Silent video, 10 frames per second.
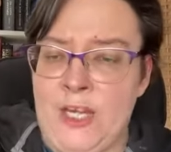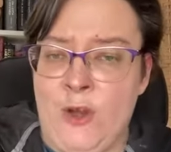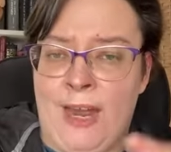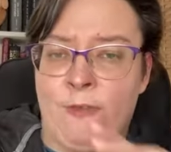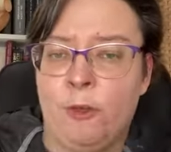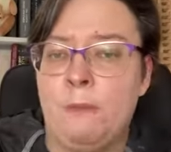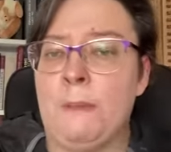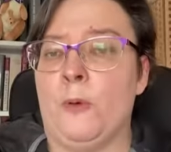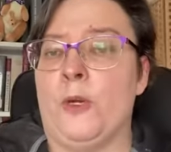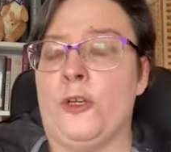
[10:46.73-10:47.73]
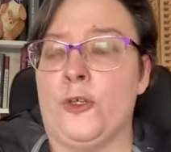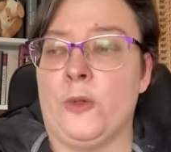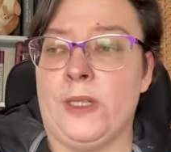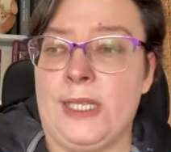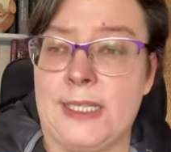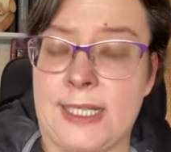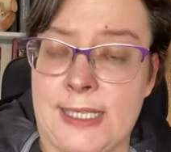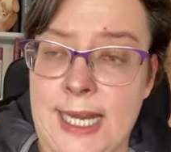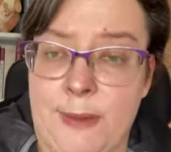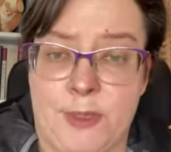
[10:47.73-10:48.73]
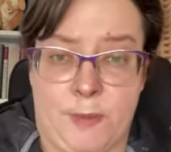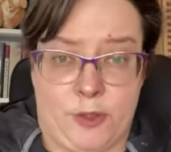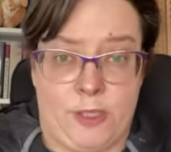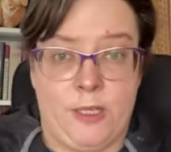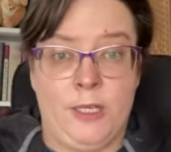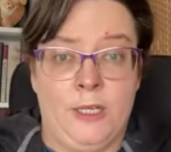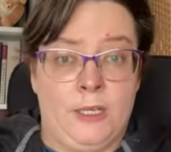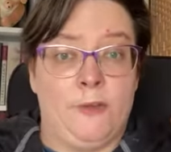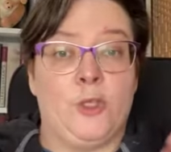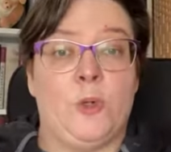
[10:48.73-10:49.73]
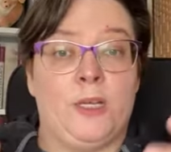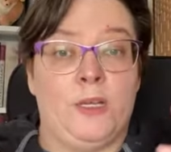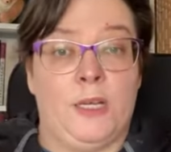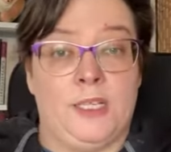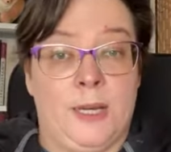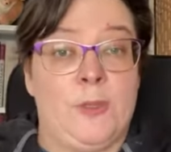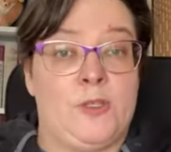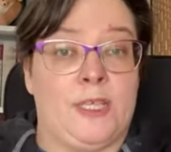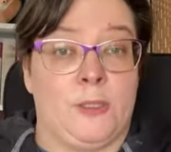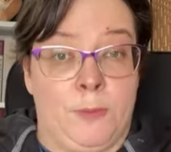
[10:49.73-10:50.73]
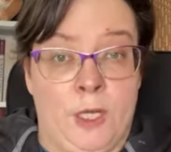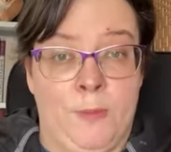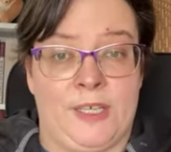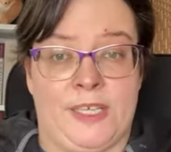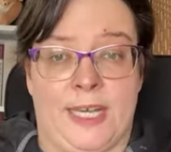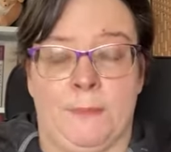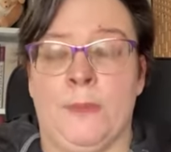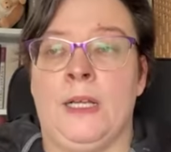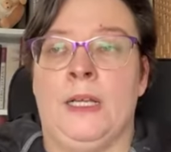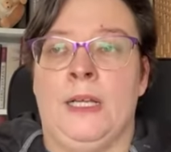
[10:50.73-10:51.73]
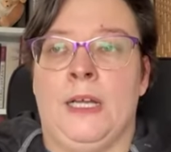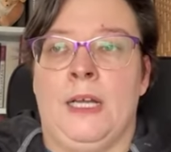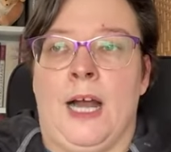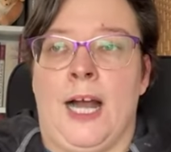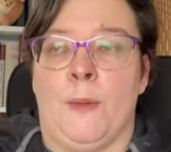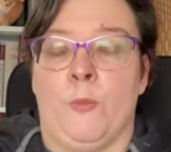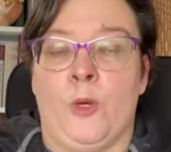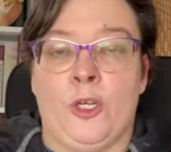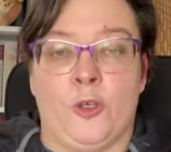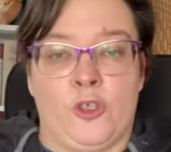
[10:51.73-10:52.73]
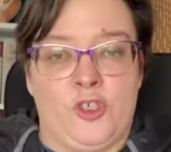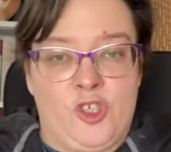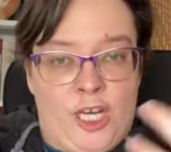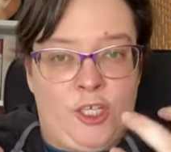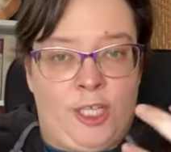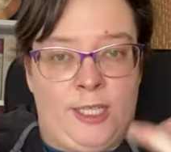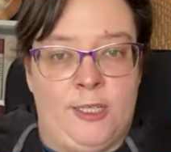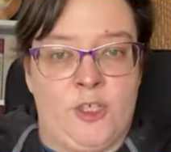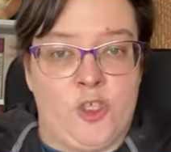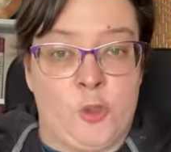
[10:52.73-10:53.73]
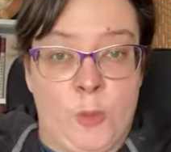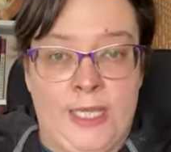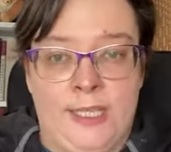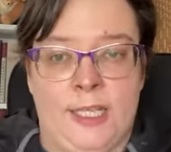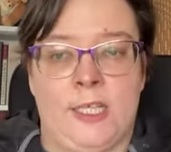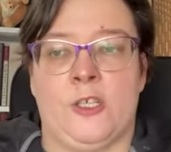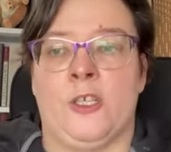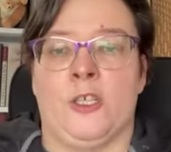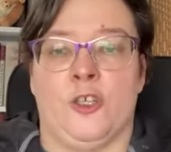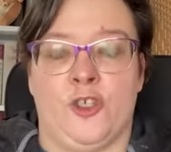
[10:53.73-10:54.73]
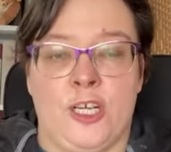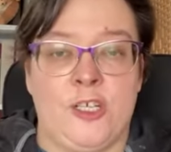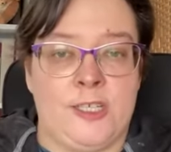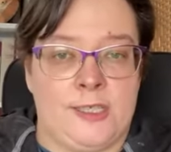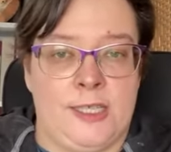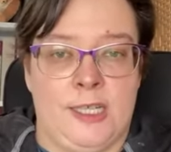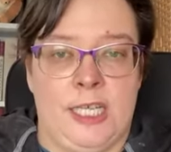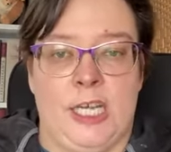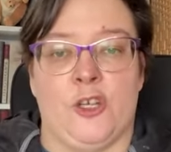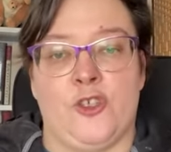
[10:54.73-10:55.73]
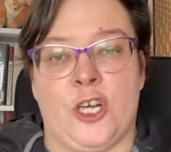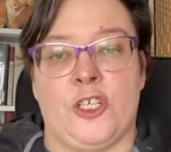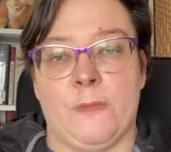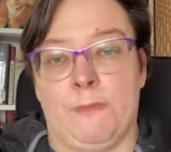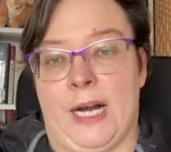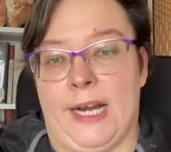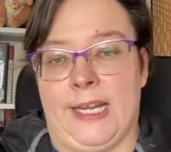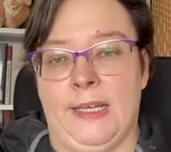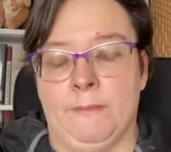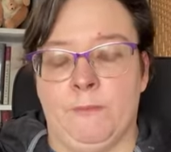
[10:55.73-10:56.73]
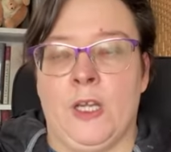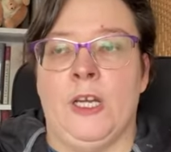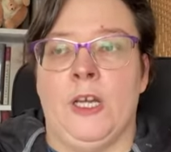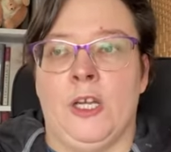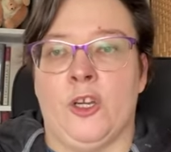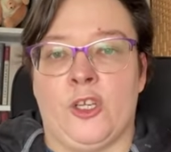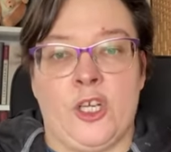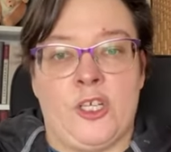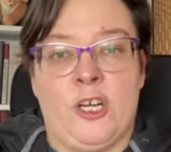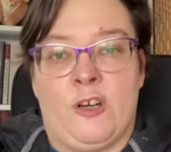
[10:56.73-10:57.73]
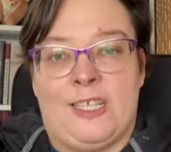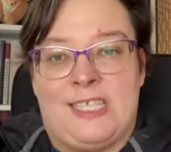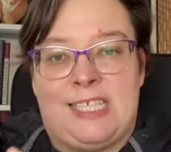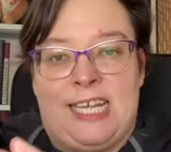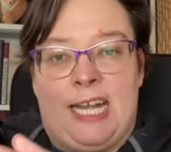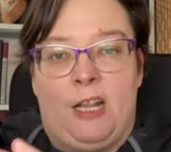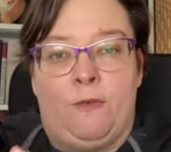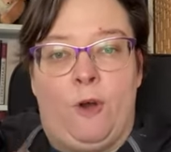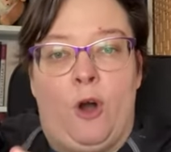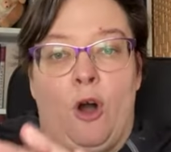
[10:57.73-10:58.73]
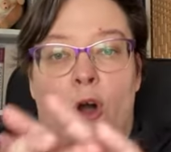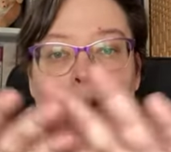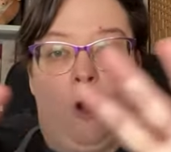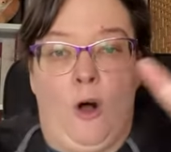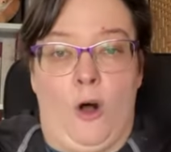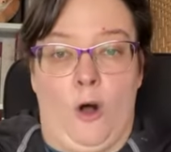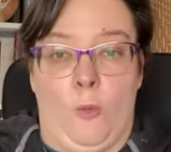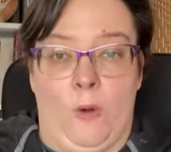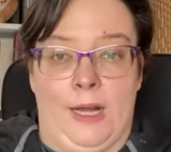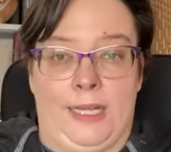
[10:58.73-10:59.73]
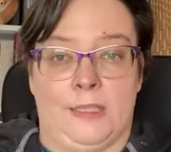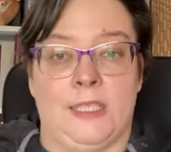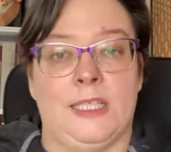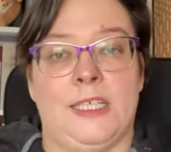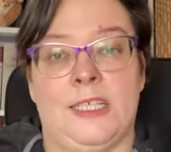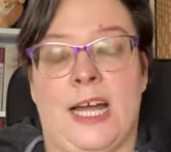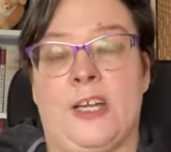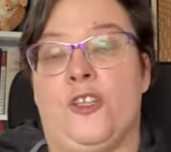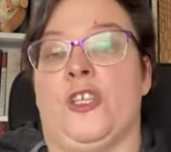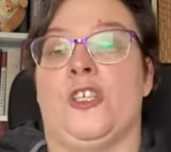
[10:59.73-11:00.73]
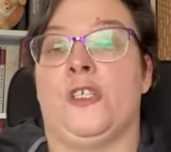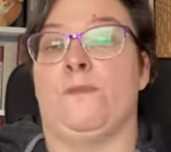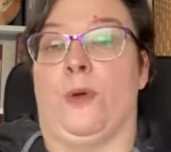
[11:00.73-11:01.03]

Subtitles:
And you have to remember when you're doing these exams, especially if you're doing a WSET diploma exam, when you're judging sweetness, you're judging acidity, you're judging body, you're judging on the scale of all wines, not just